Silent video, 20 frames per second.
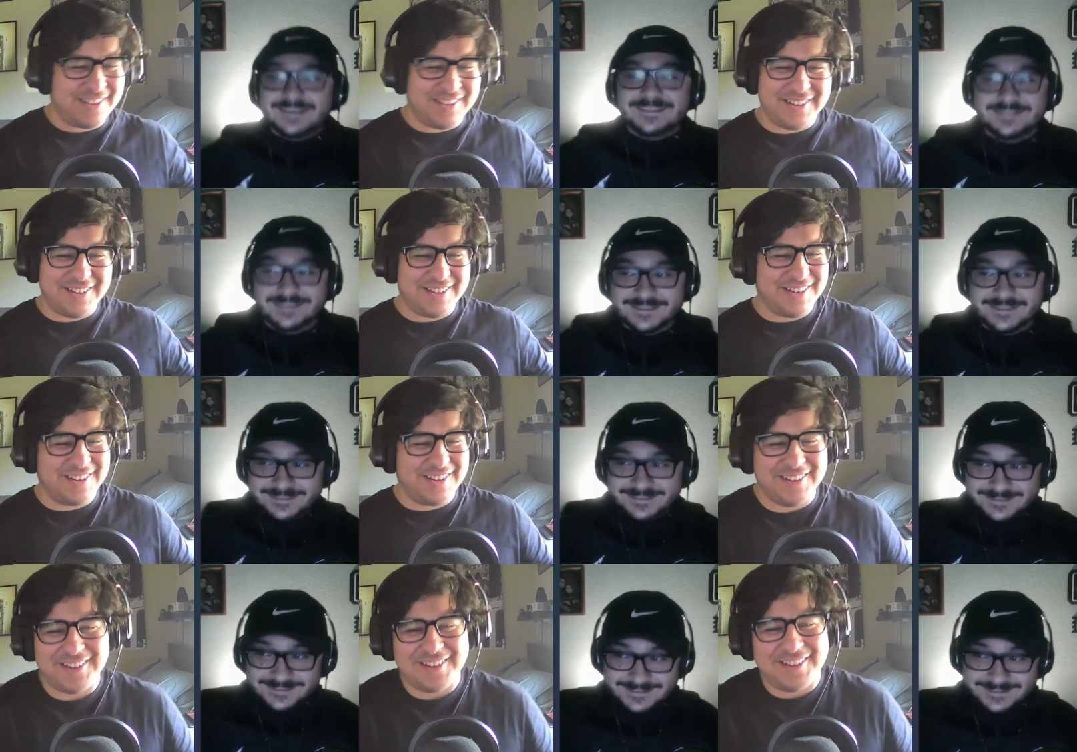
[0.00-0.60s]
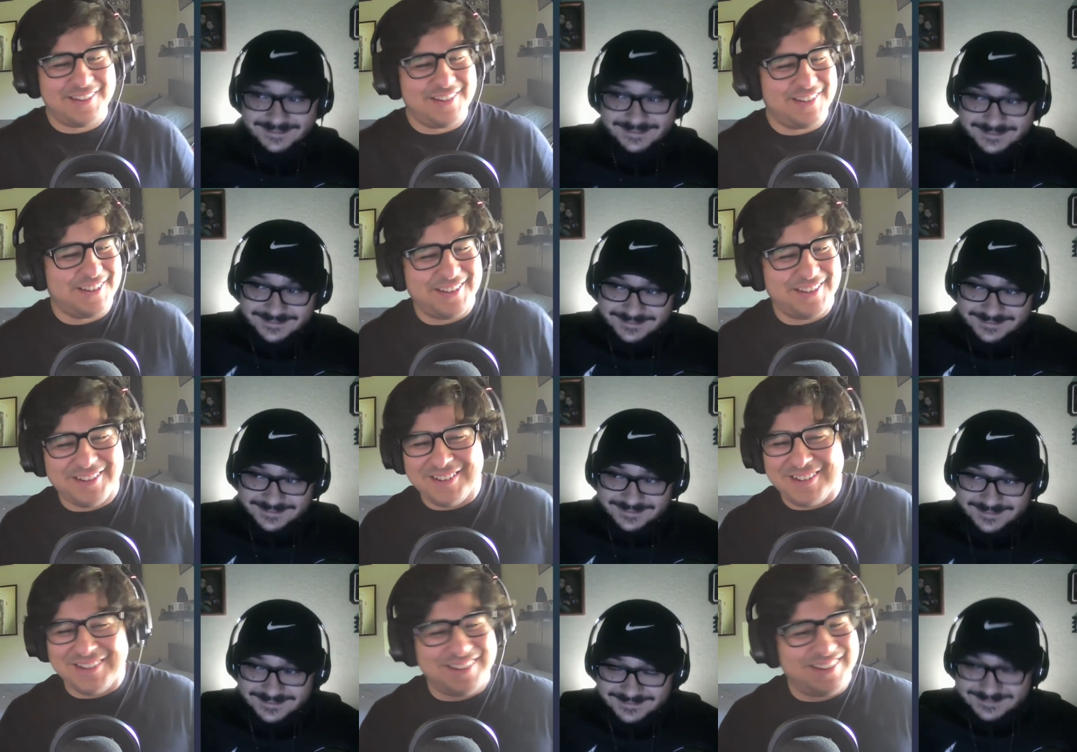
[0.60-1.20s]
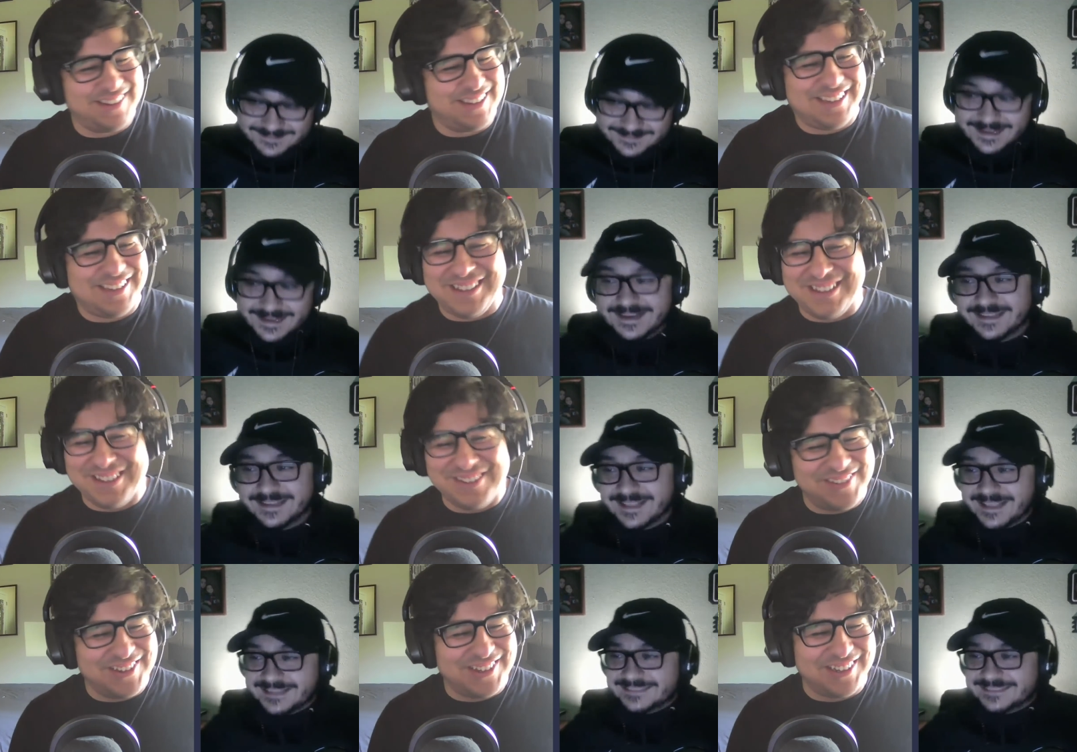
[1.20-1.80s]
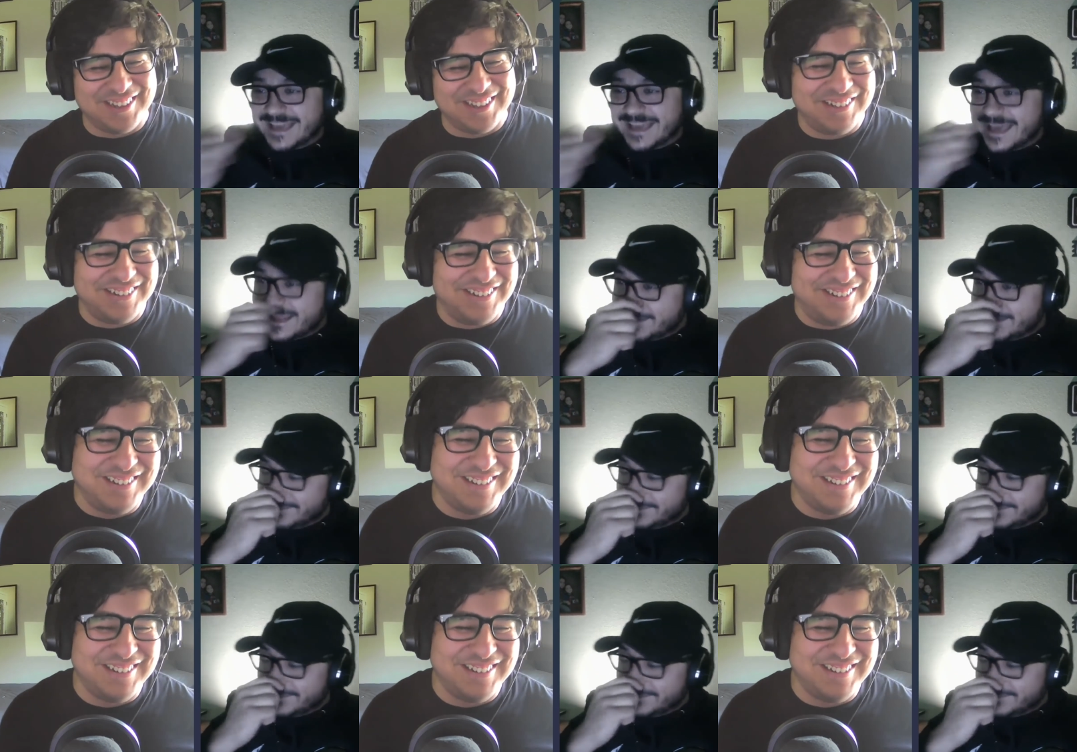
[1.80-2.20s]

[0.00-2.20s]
Speaker 1: dun, dun, dun. Yeah, there and that's go. gotta